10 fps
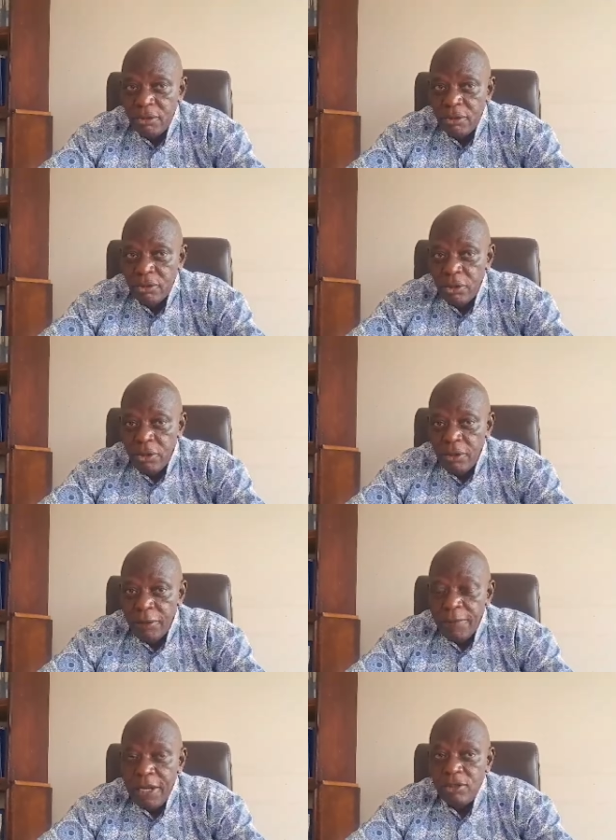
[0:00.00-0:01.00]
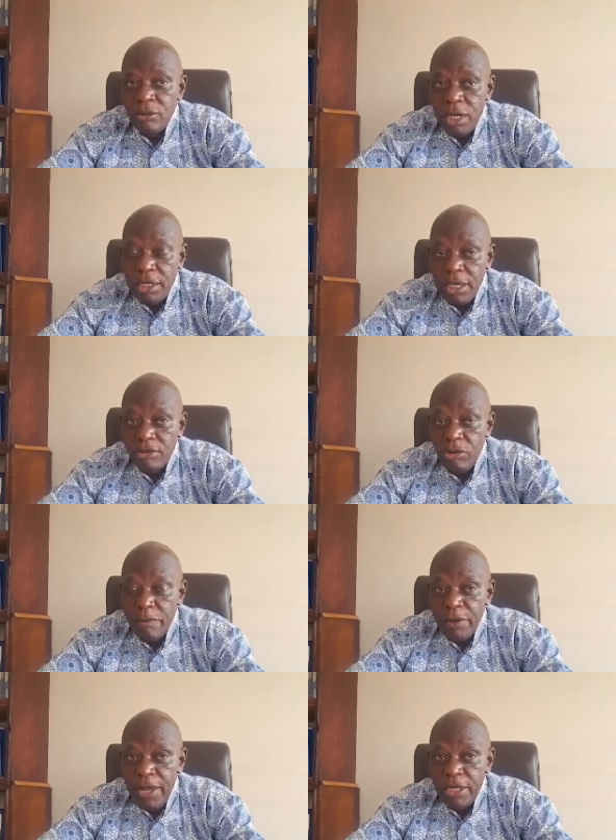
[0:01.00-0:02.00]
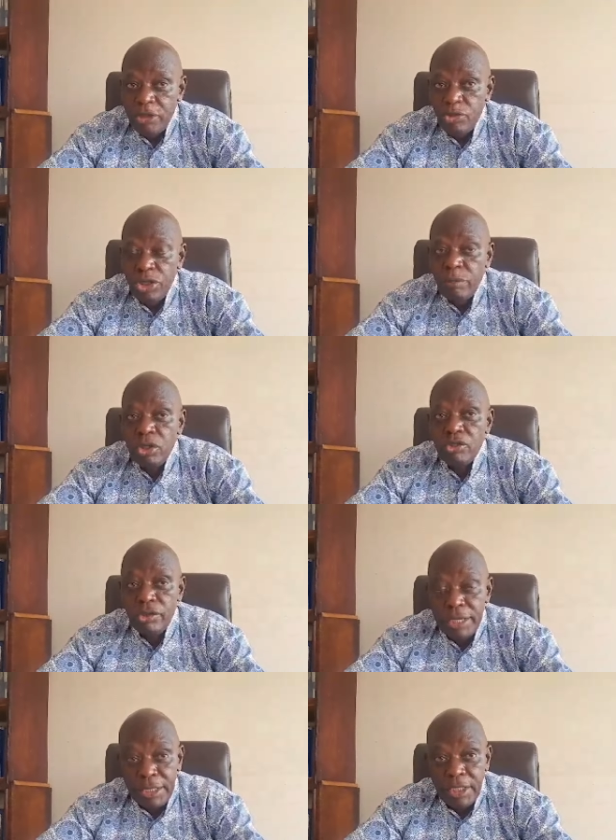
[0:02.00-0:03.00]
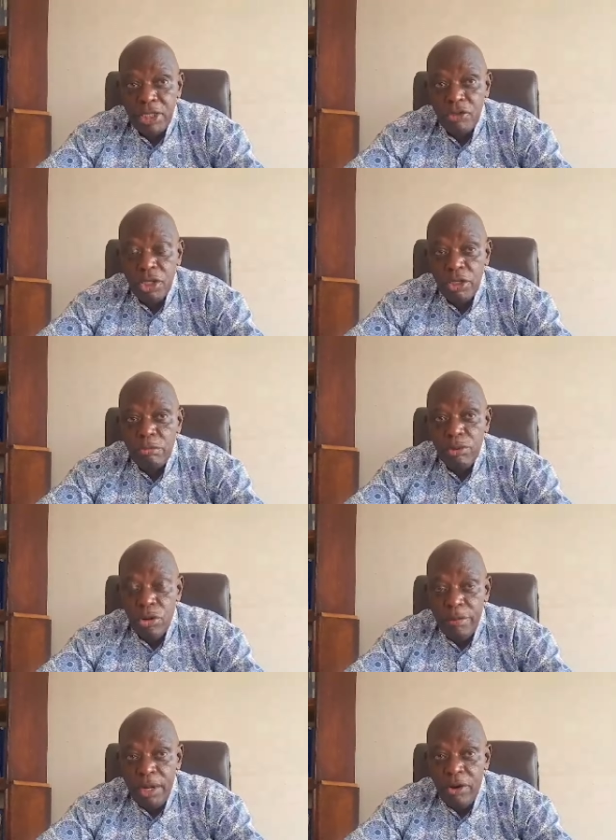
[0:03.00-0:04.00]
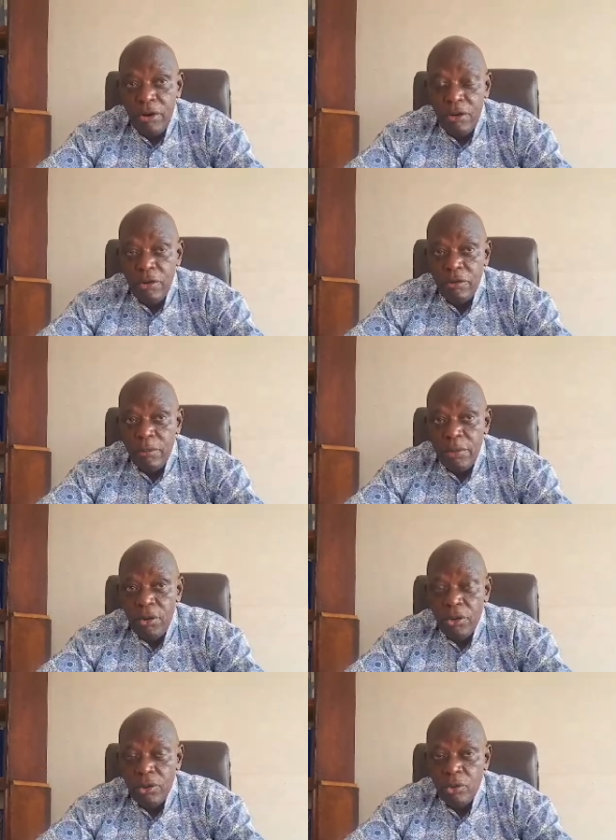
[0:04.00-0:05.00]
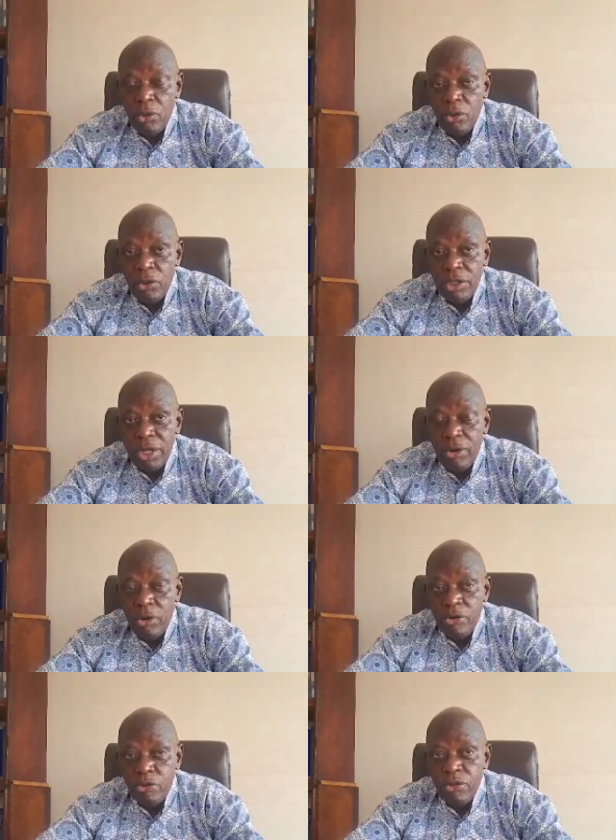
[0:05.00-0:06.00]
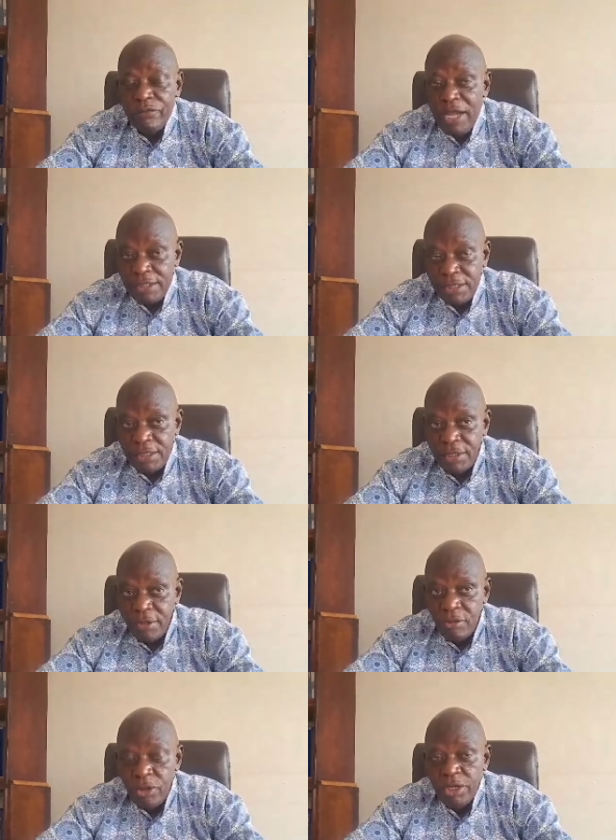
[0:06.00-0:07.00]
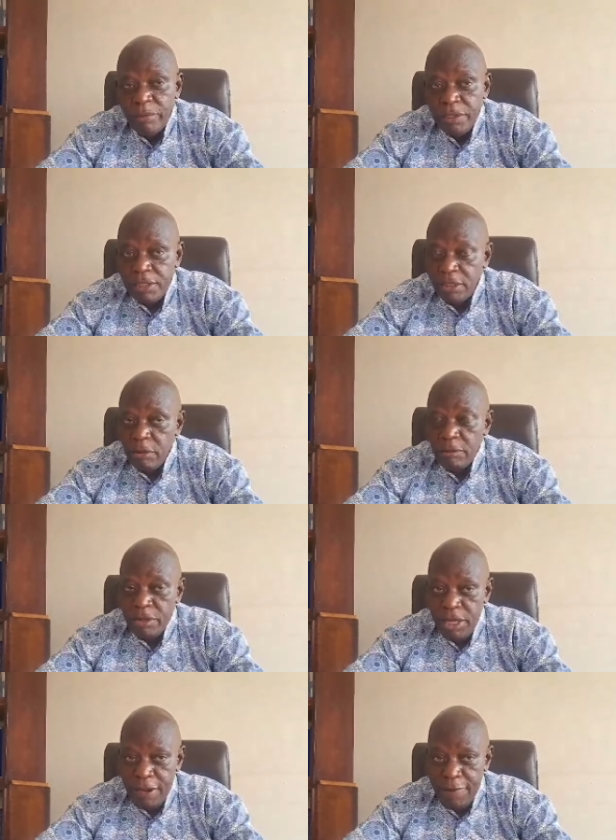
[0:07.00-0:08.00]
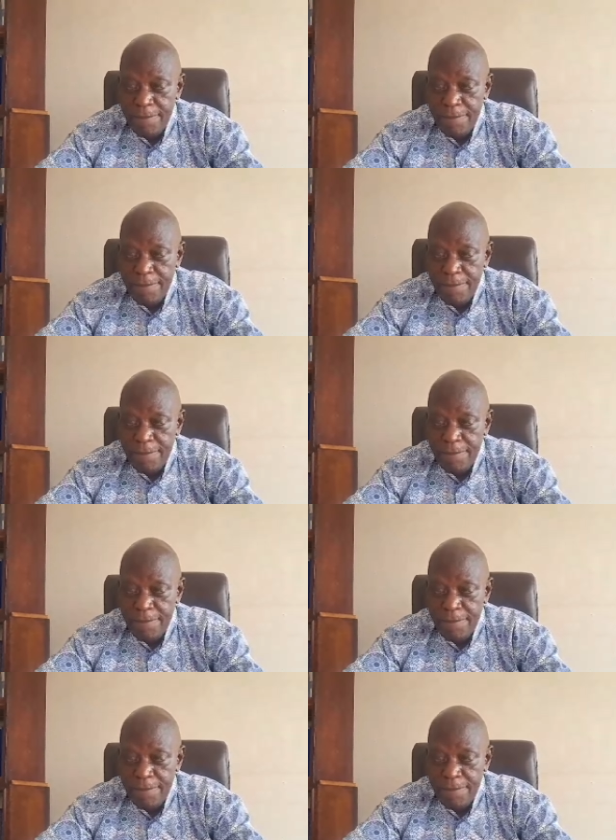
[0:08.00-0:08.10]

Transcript: So, as workers were planning to demonstrate in, in Bungoma on, on, on, on June 1st, when the president will be there.